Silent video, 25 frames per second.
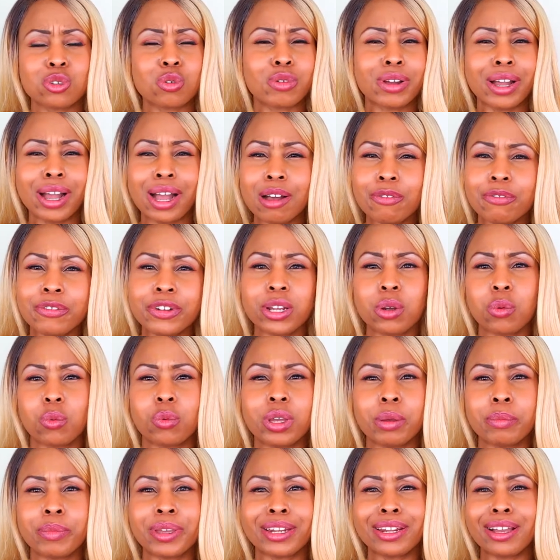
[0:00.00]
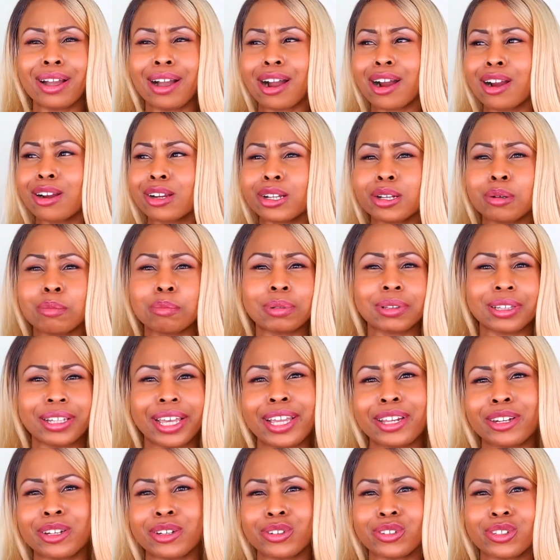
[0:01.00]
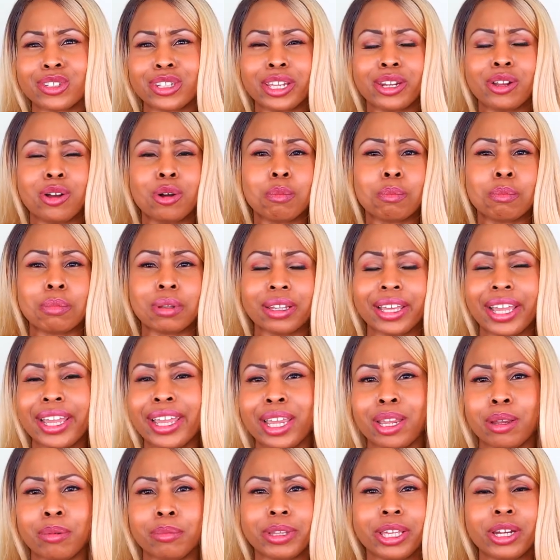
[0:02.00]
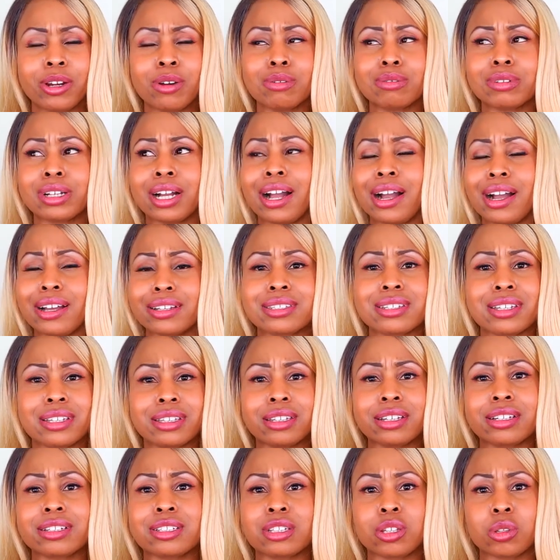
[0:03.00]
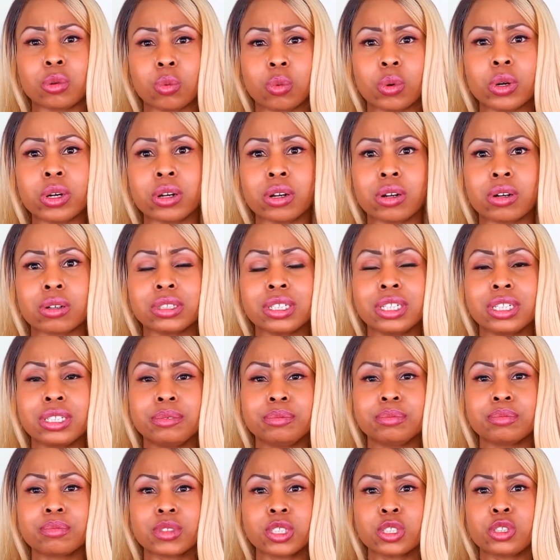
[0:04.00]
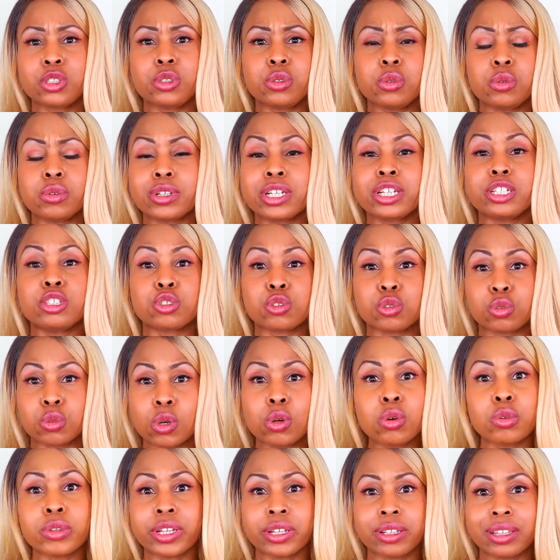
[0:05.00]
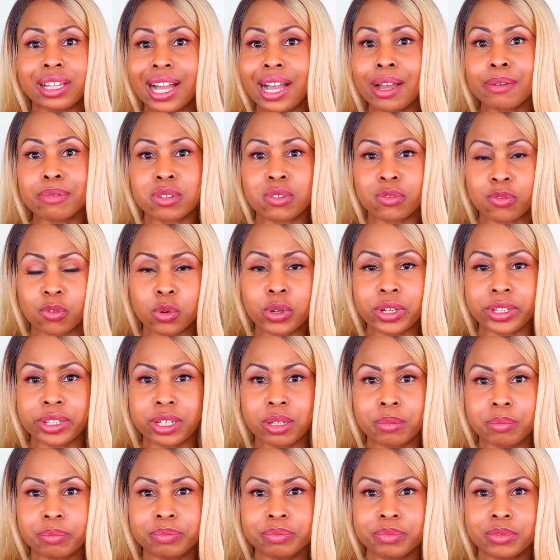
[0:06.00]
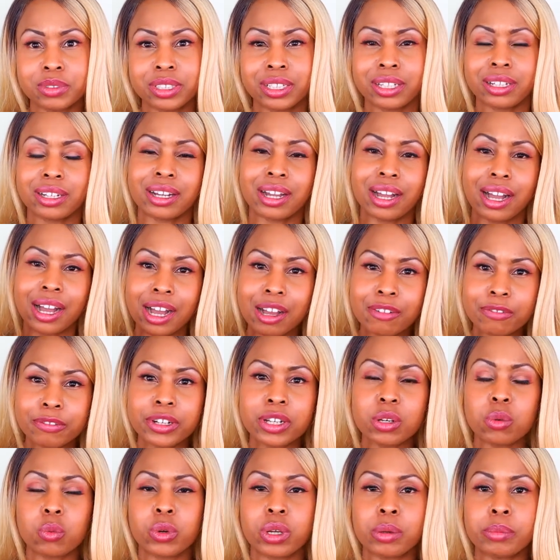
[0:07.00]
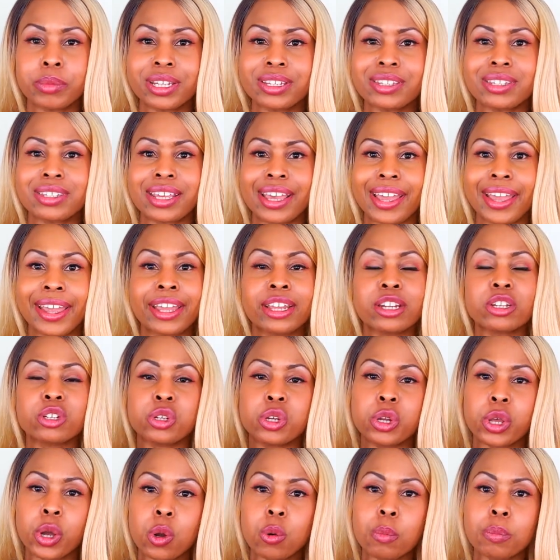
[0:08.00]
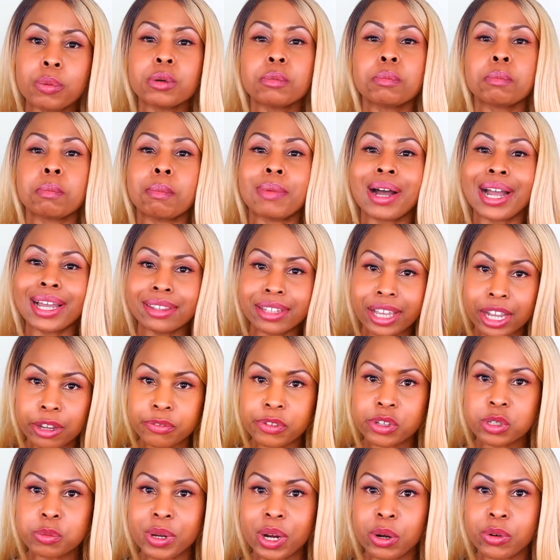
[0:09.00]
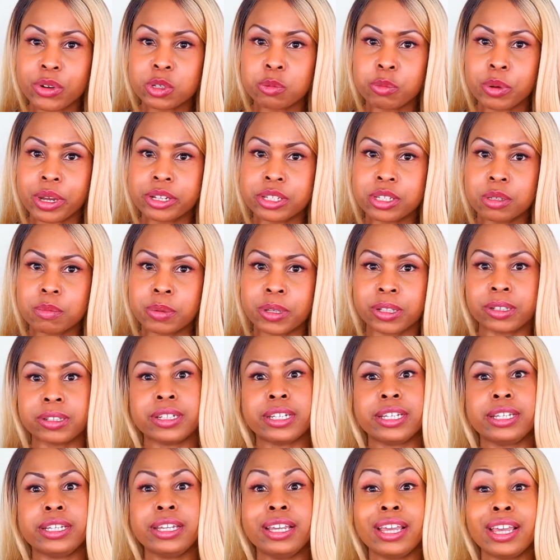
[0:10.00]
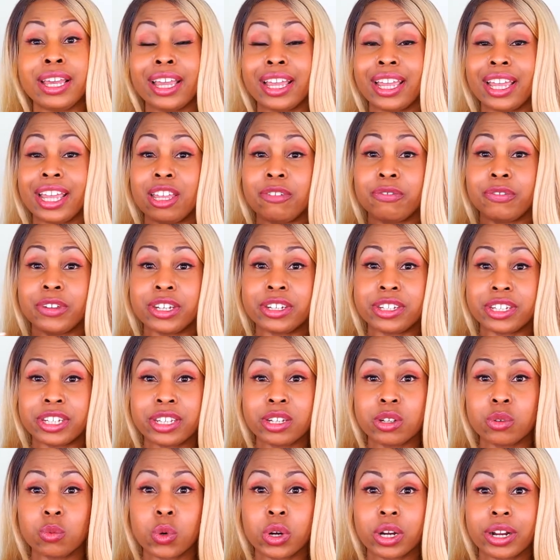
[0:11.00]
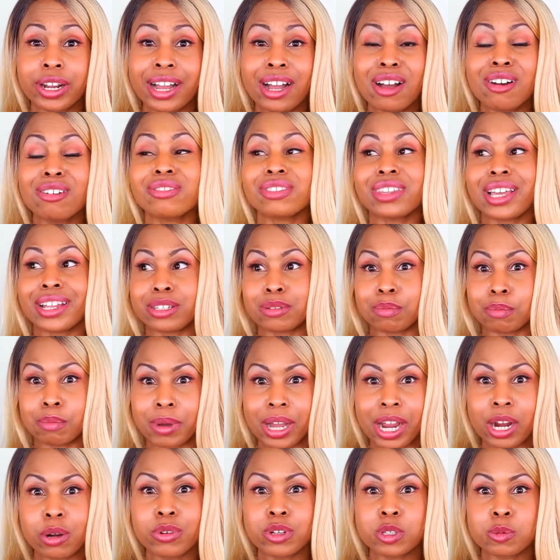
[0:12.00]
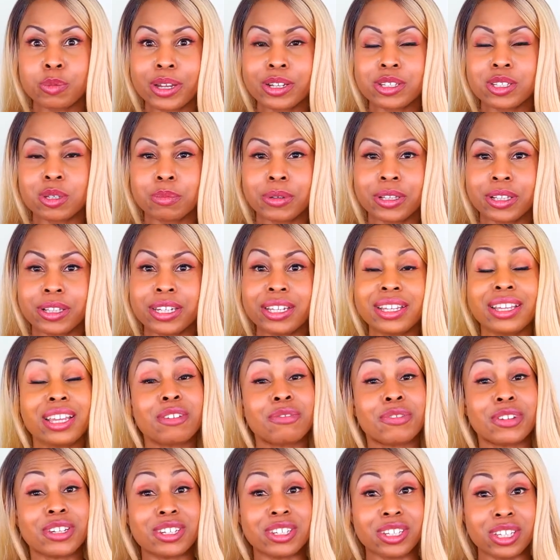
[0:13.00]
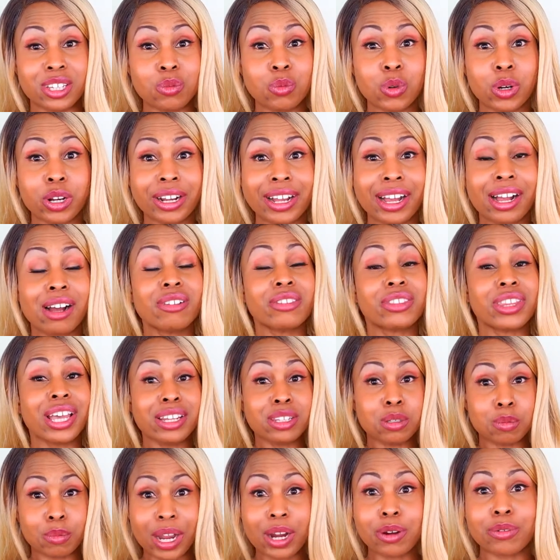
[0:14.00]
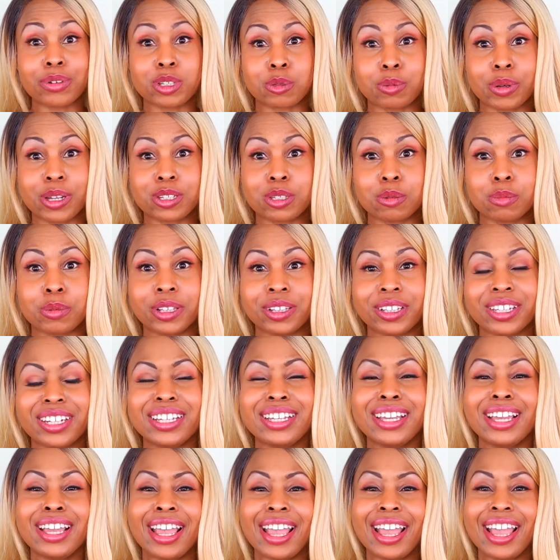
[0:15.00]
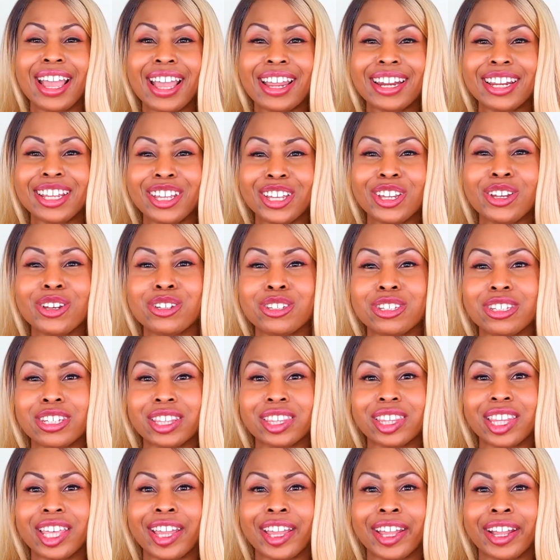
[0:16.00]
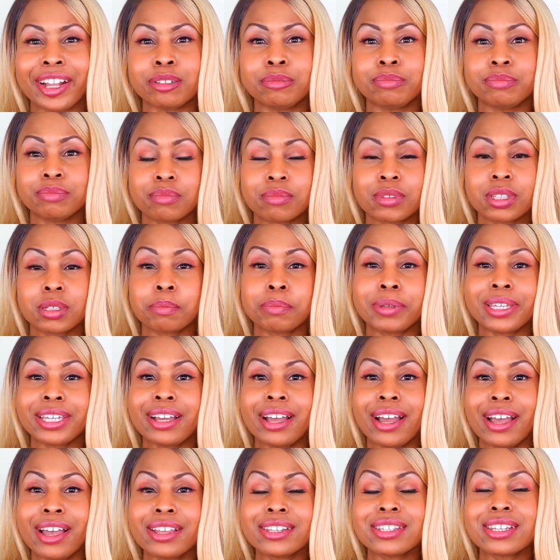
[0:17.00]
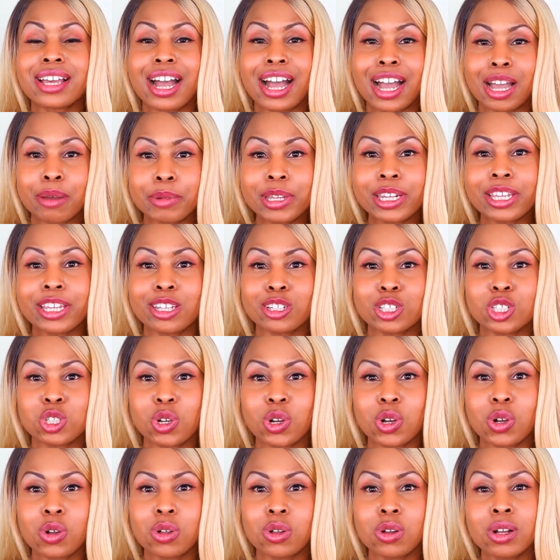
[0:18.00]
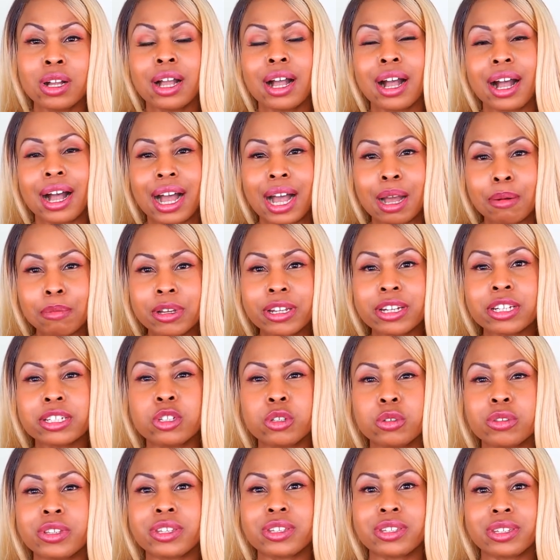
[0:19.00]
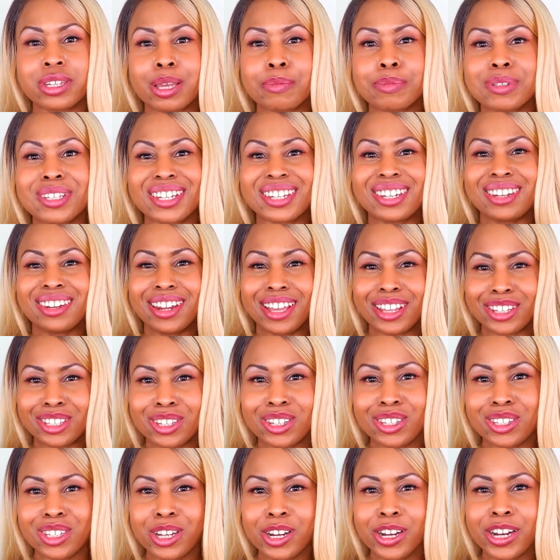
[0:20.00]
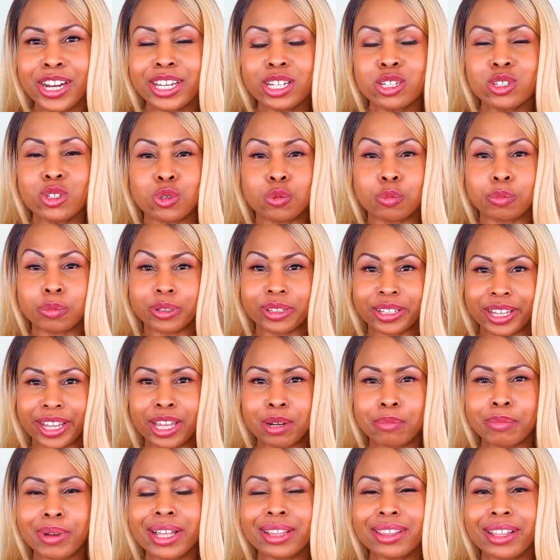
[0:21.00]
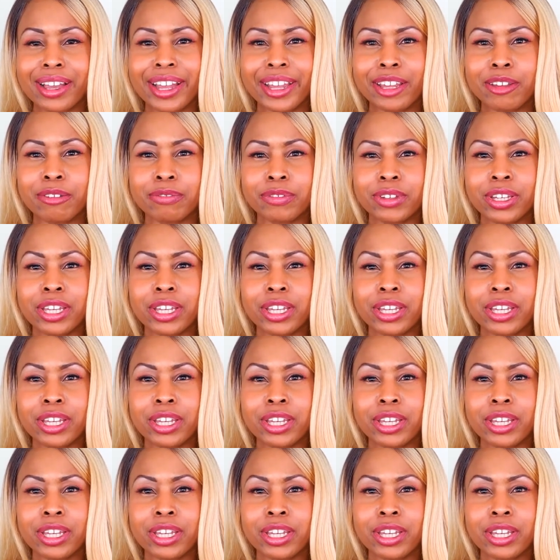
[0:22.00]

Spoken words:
confident women aren't complainers. They don't blame. They don't constantly look to the world to control their lives for them. Confident women say, nope, my life is my responsibility. If it didn't work out, that's my responsibility. If it did work out, that's my responsibility. And here's the thing, because I'm in control, I'm going to do the steps necessary to plan my life,